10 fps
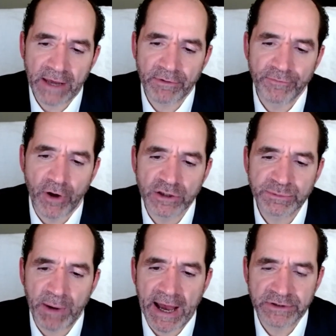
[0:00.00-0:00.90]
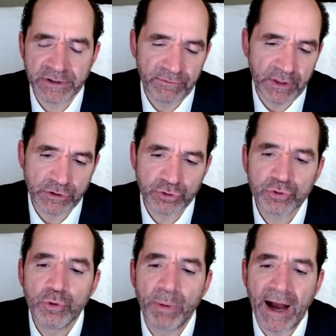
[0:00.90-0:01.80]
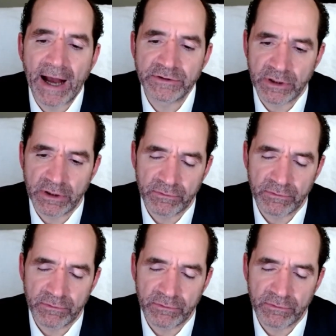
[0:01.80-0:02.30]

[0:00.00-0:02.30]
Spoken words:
to have a false positive than a true positive.